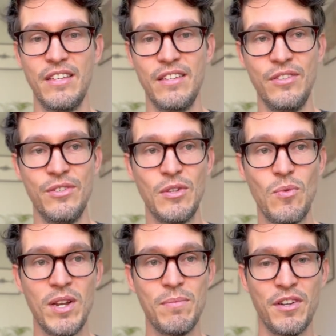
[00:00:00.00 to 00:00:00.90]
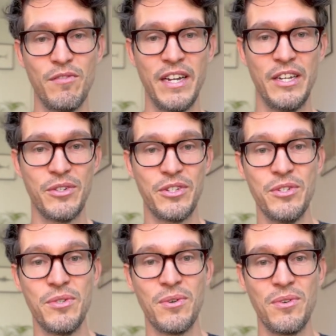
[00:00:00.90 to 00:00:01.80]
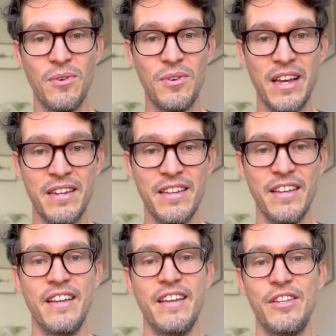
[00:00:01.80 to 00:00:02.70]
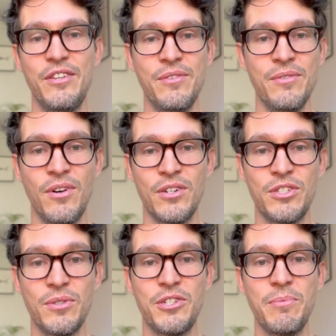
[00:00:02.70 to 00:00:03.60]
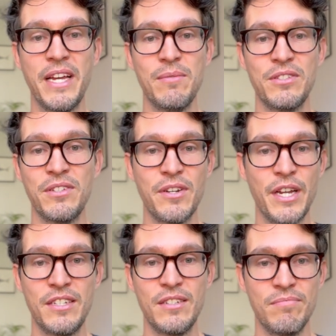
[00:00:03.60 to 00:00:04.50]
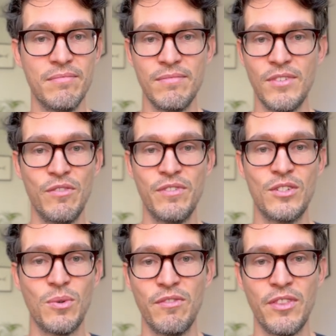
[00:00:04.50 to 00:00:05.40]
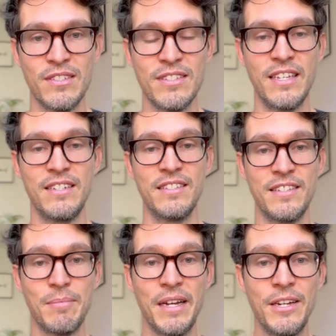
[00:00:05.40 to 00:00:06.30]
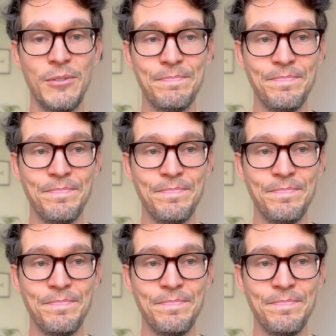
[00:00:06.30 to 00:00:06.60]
using one modifier or two or none, you are sure to be able to create over 12,000 sentences by now.